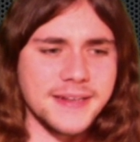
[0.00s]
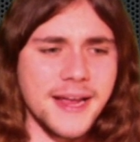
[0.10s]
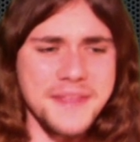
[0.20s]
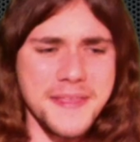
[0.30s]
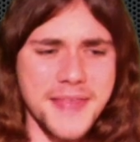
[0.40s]
And
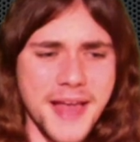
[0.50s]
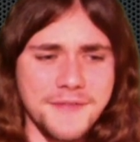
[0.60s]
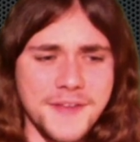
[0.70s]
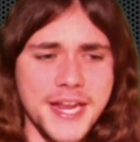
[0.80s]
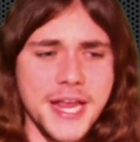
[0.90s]
I did that
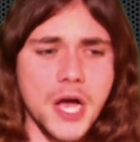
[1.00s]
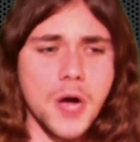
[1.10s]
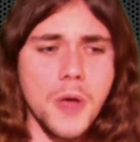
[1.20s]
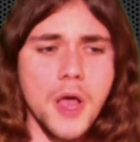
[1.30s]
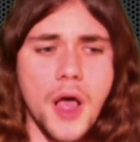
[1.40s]

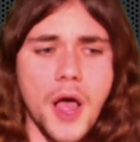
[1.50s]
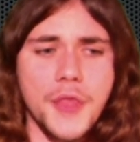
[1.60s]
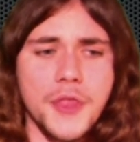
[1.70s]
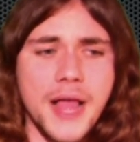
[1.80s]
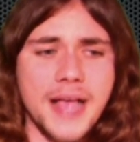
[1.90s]
video
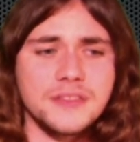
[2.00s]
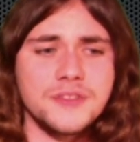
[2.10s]
the last 2